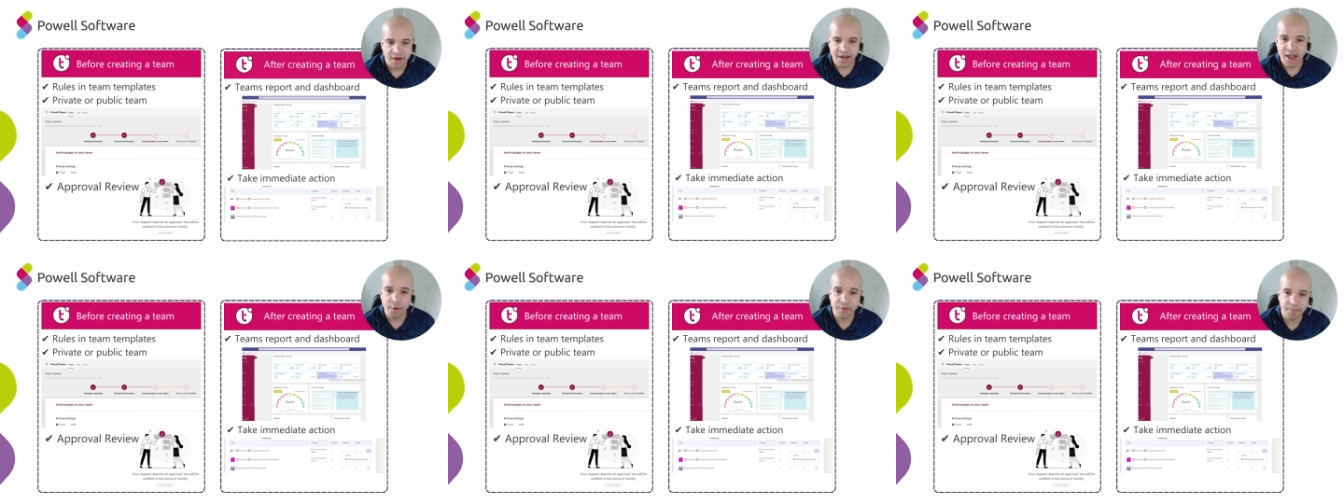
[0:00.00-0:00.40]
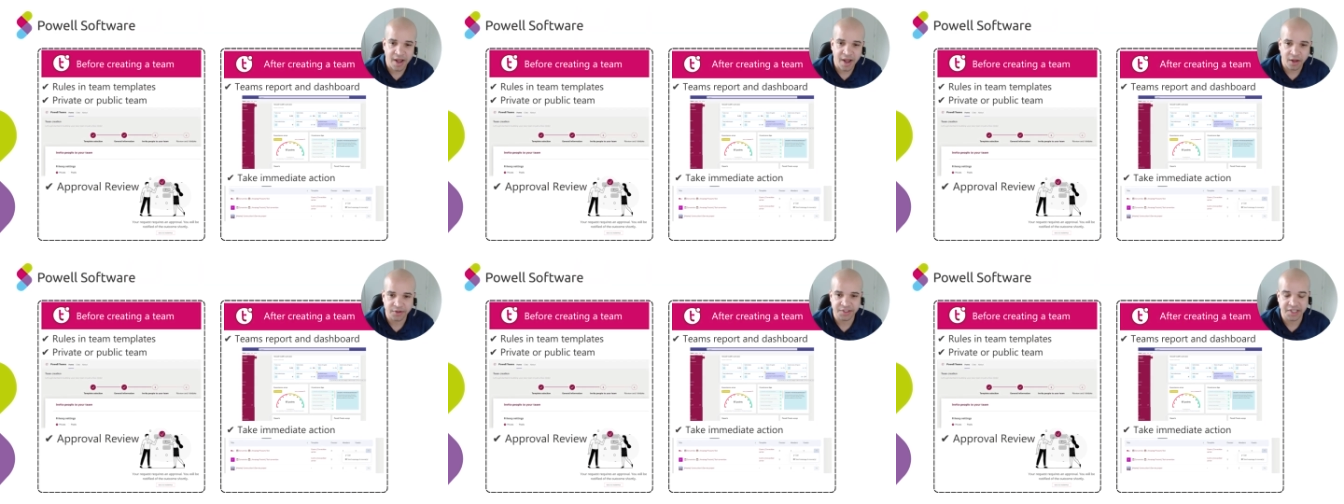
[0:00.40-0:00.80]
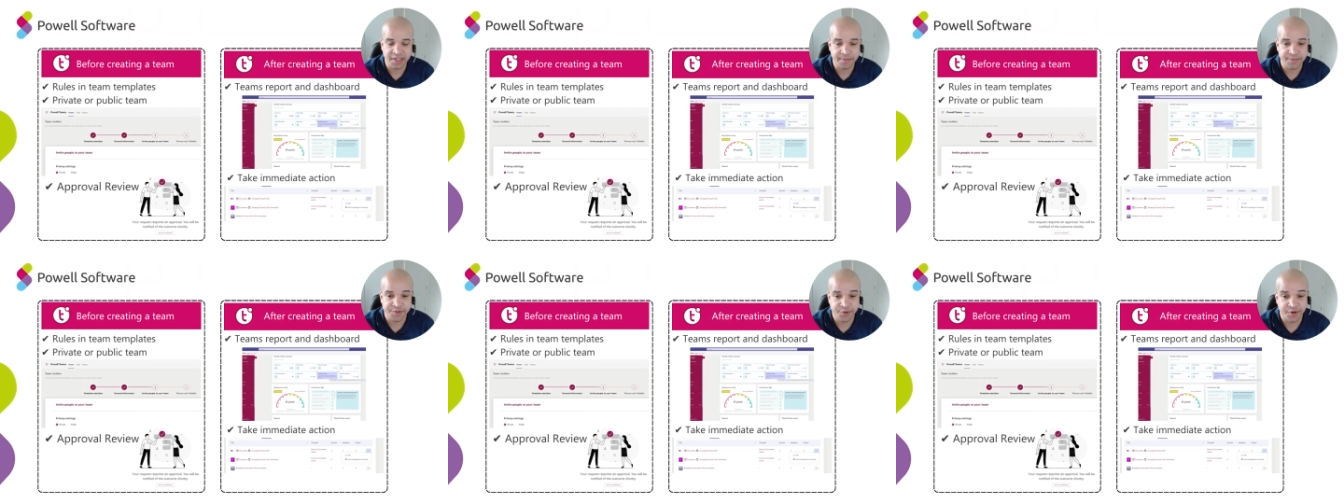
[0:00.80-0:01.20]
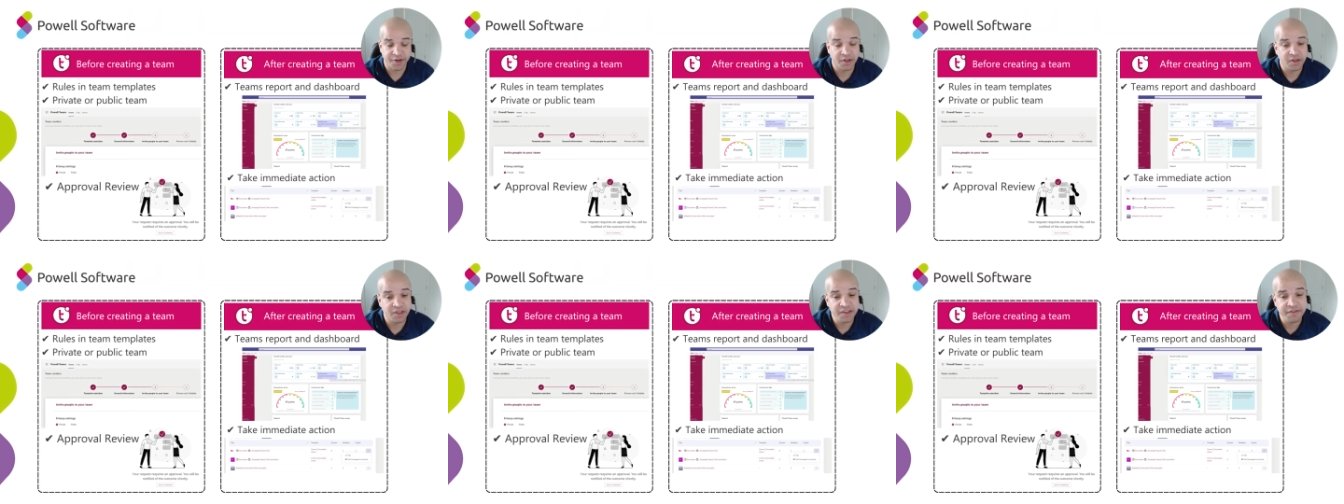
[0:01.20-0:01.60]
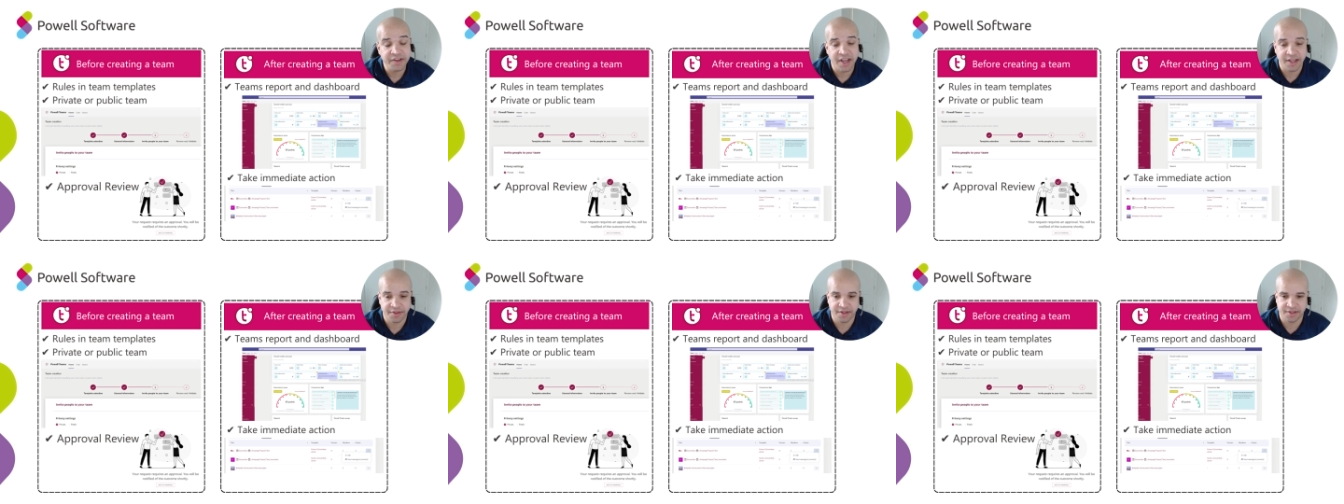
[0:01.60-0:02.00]
Now with Powell Teams, you can
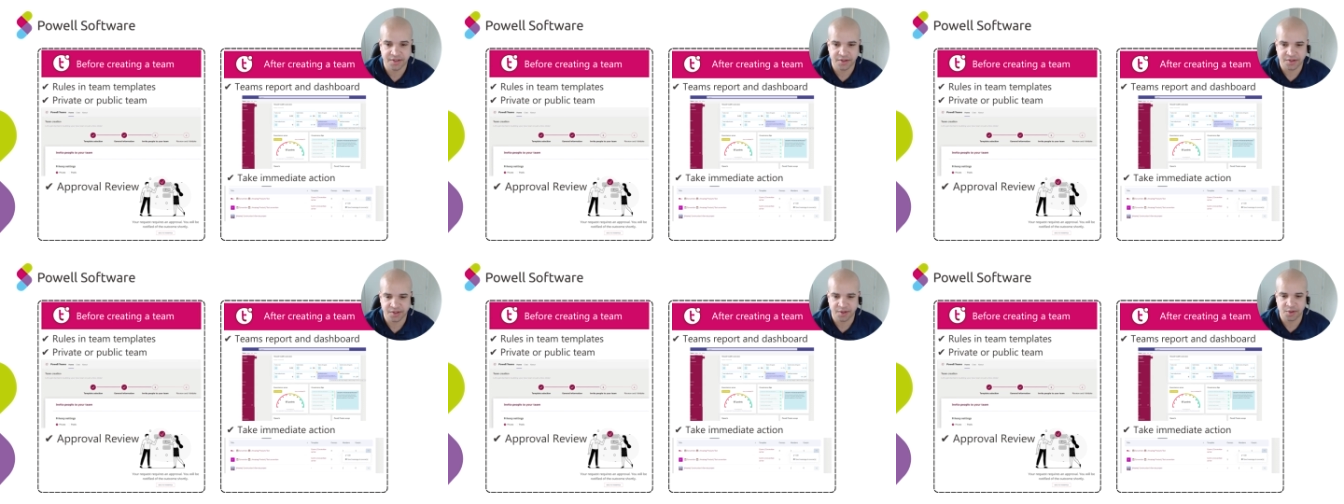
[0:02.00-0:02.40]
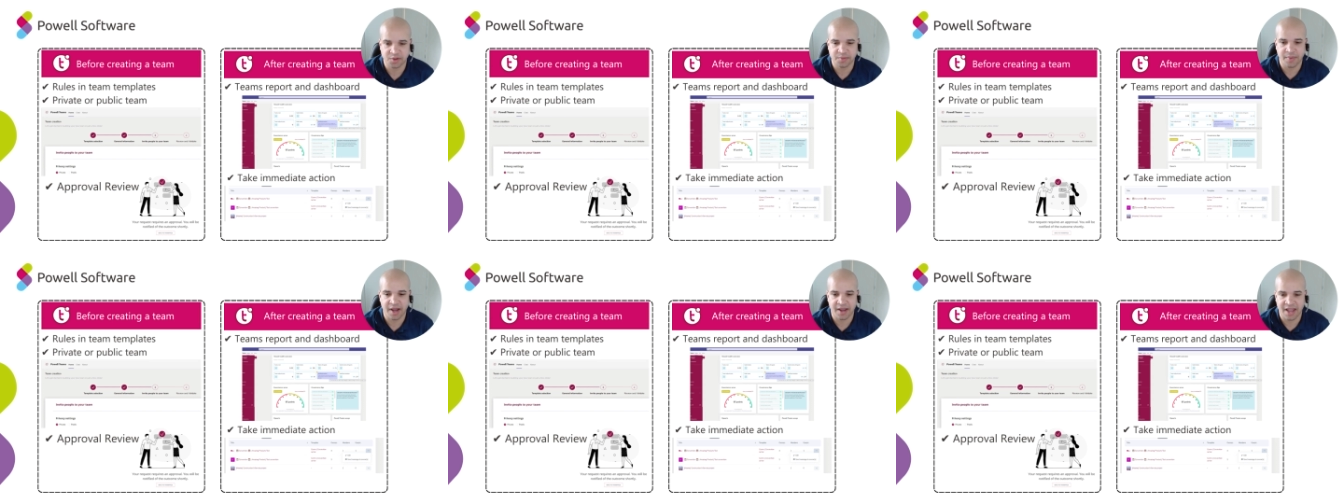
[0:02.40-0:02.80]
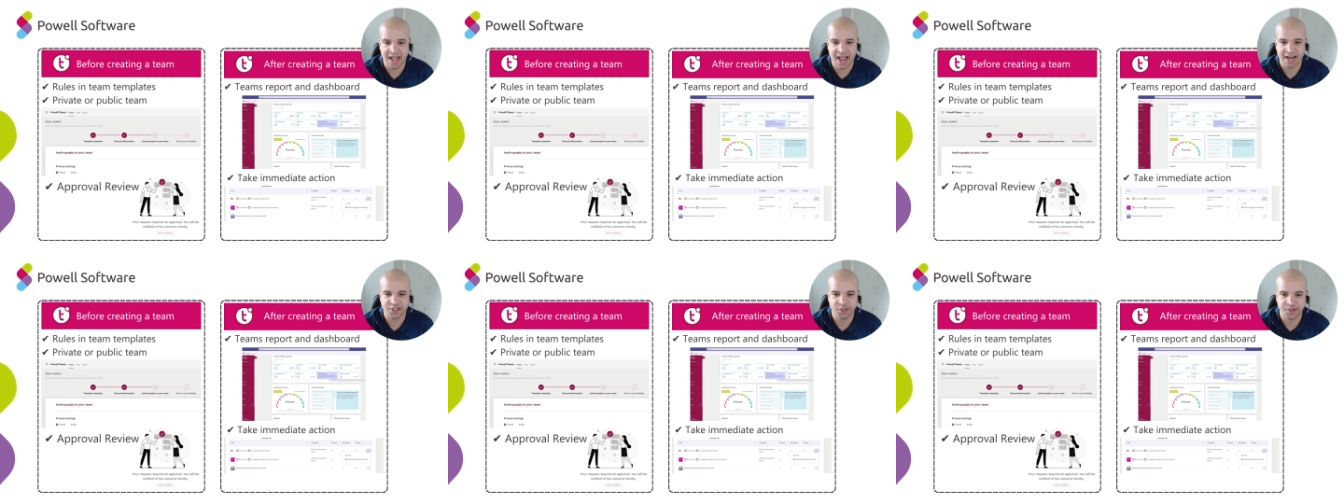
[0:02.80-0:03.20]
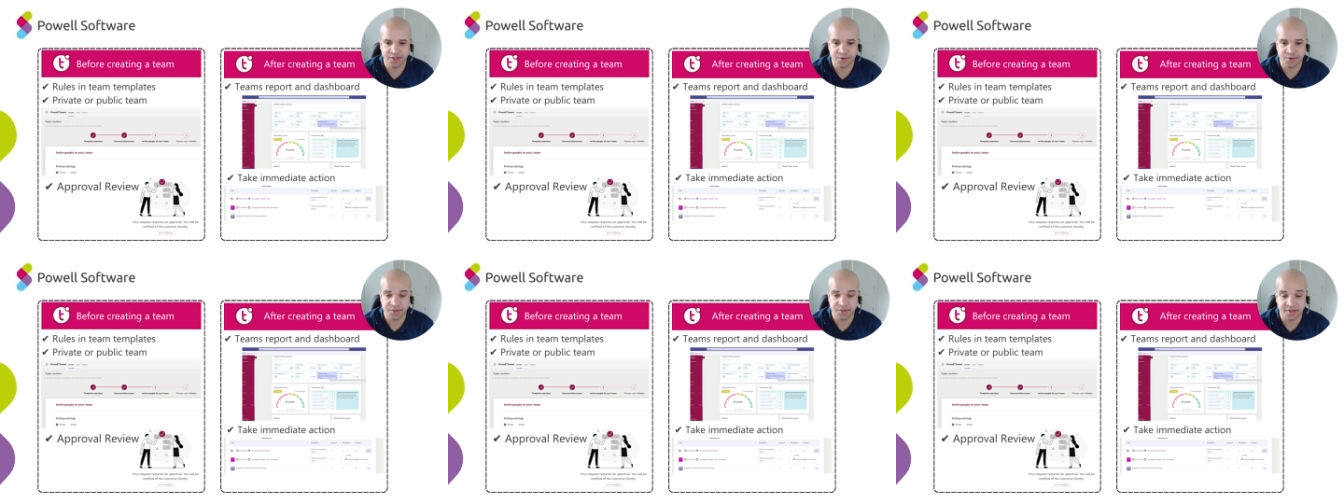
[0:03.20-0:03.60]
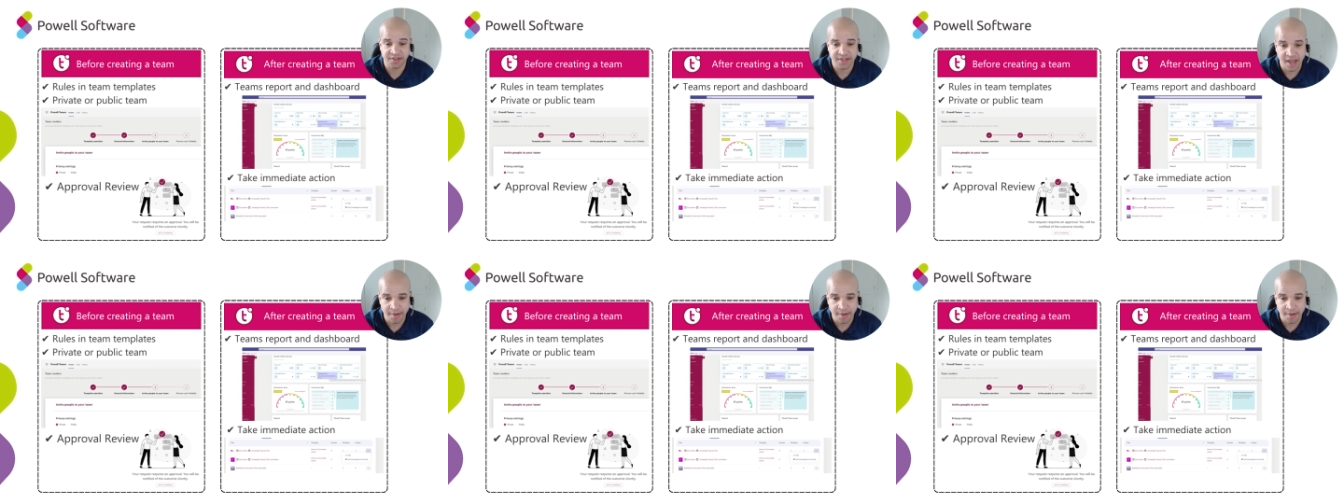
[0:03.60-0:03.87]
alleviate these concerns by actually using the